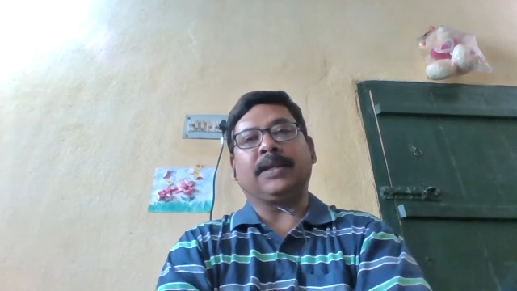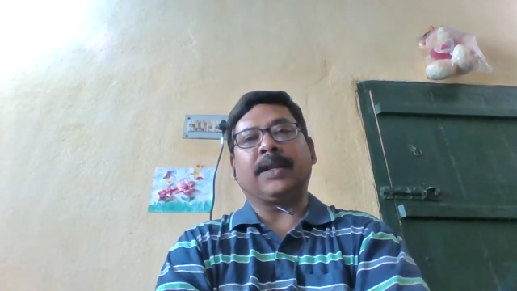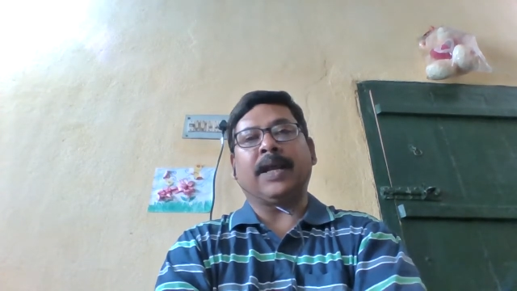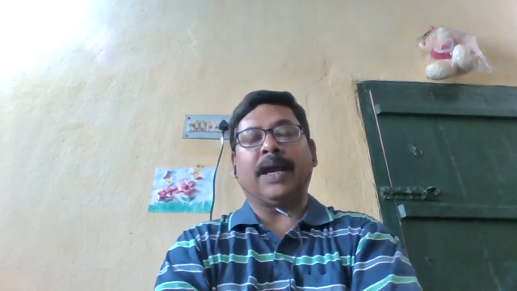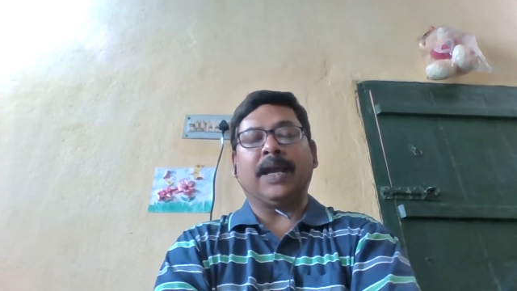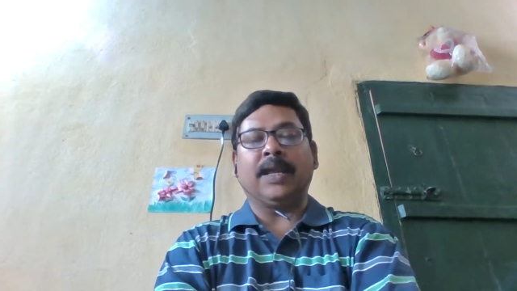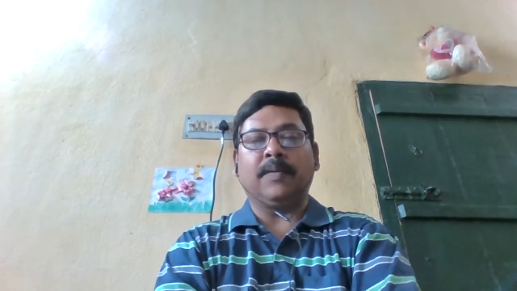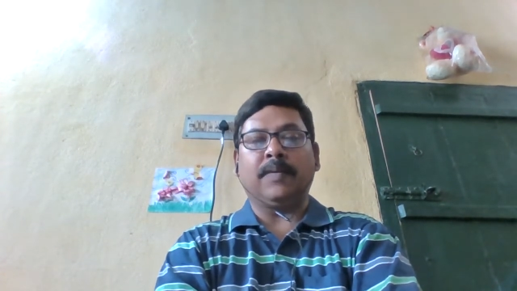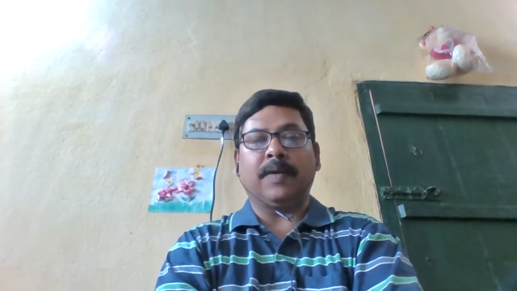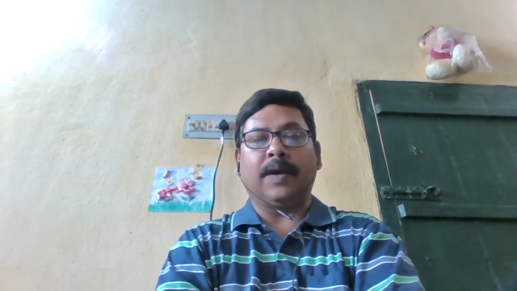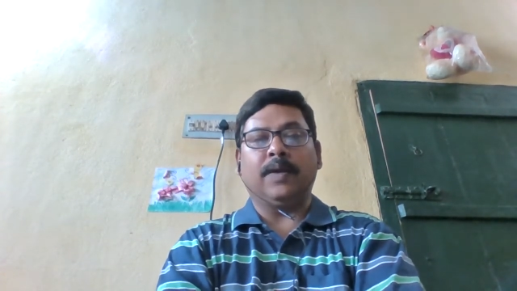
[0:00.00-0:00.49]

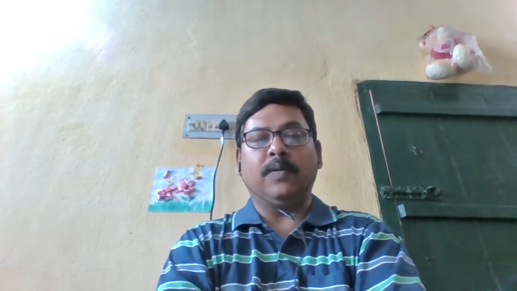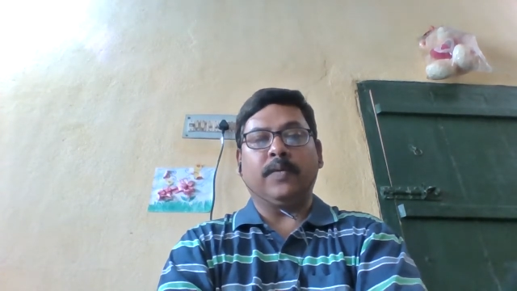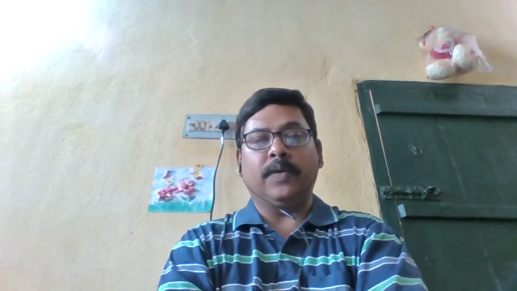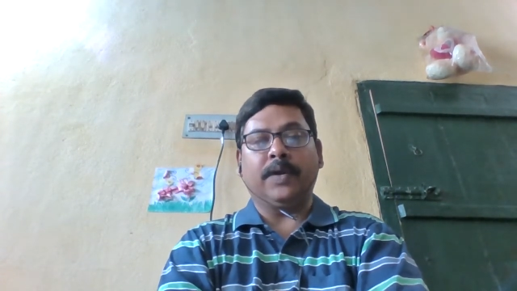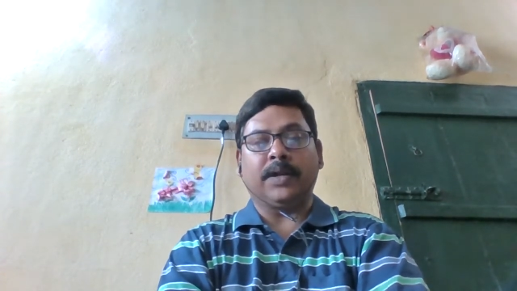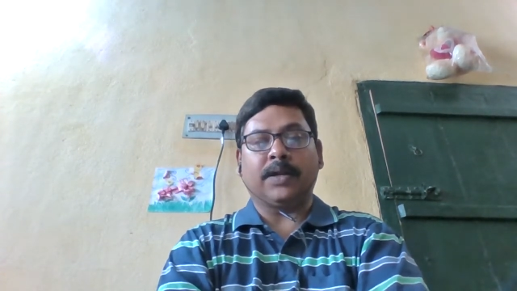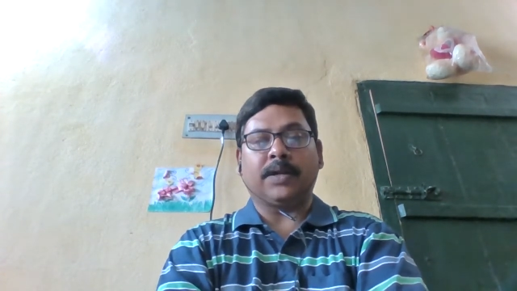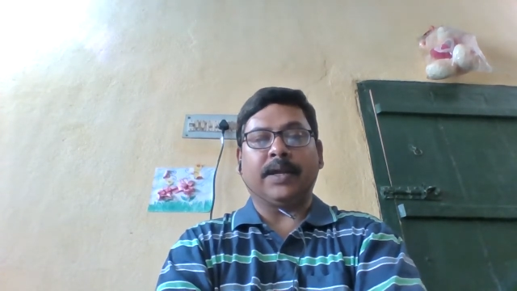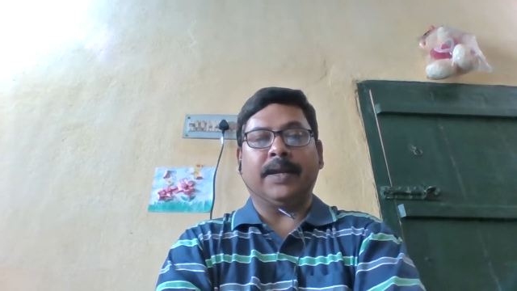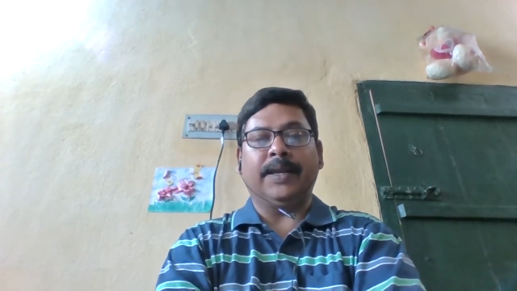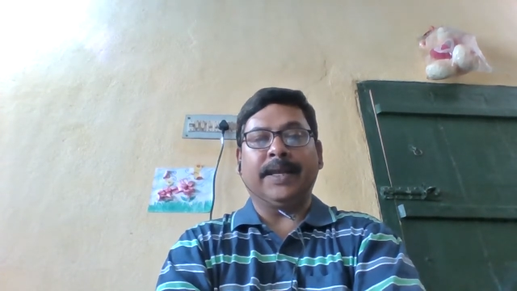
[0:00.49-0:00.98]
time I were
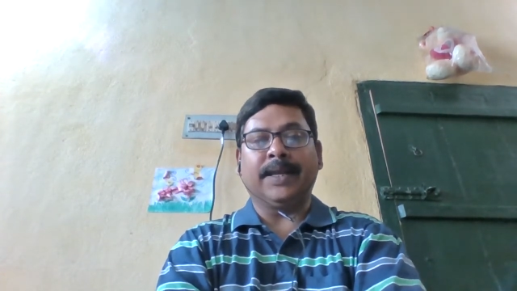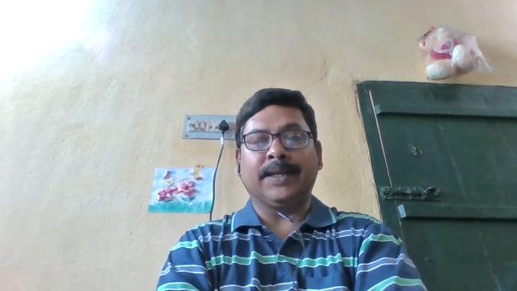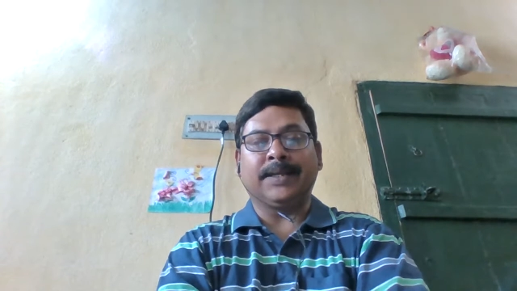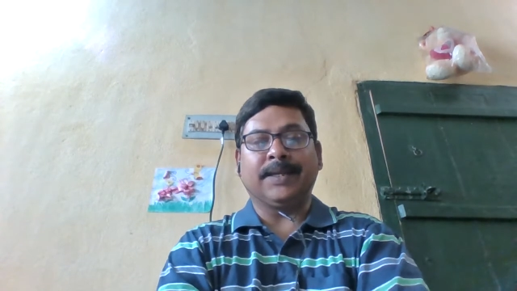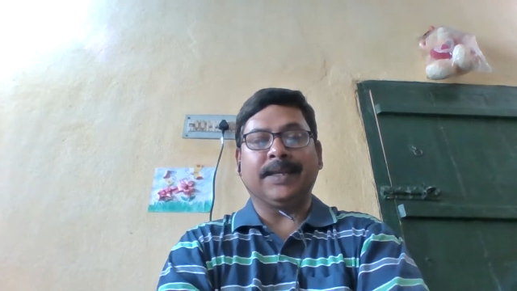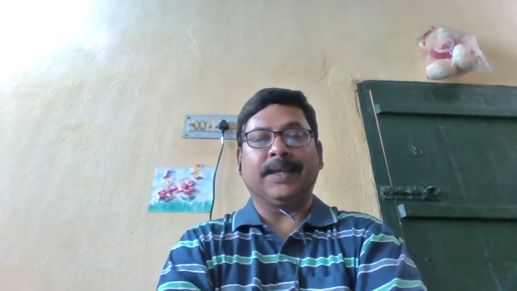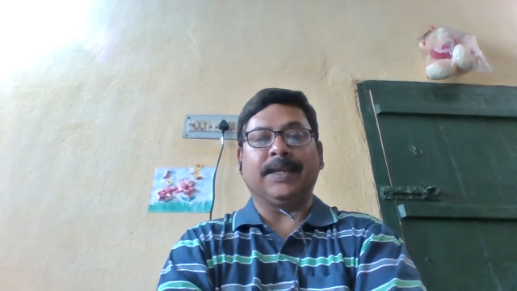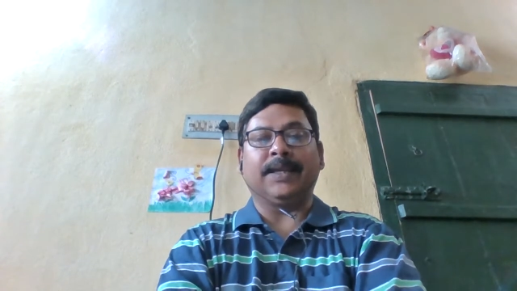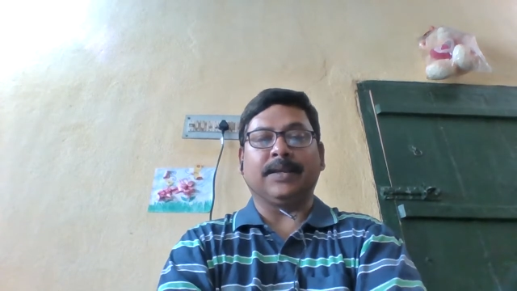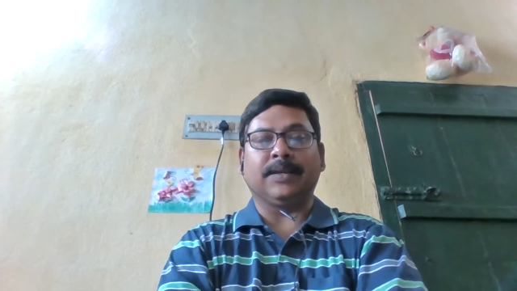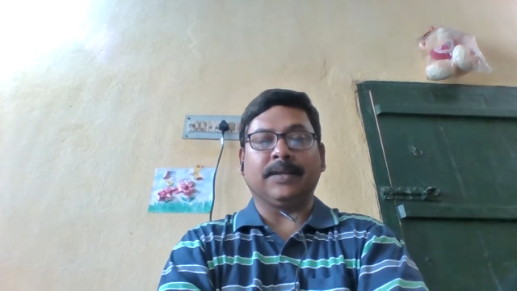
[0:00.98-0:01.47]

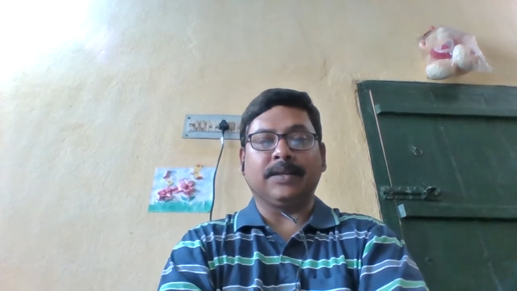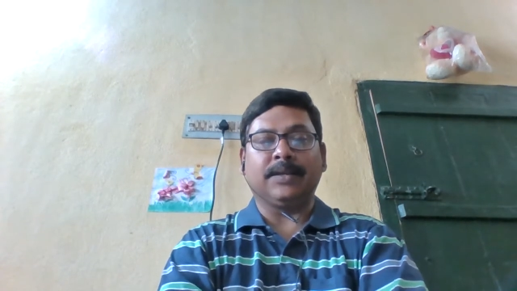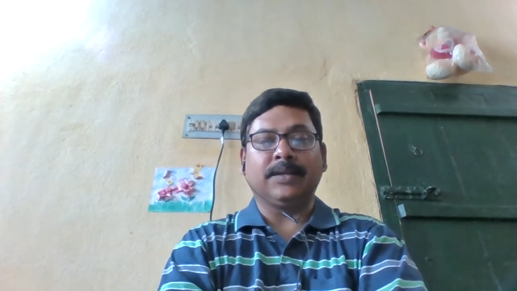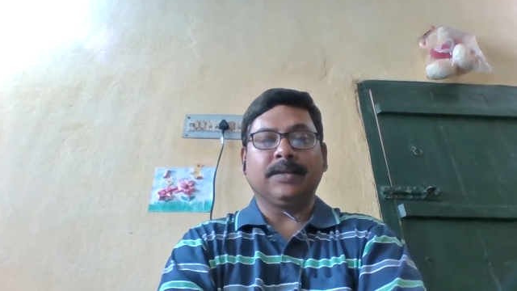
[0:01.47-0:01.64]
collecting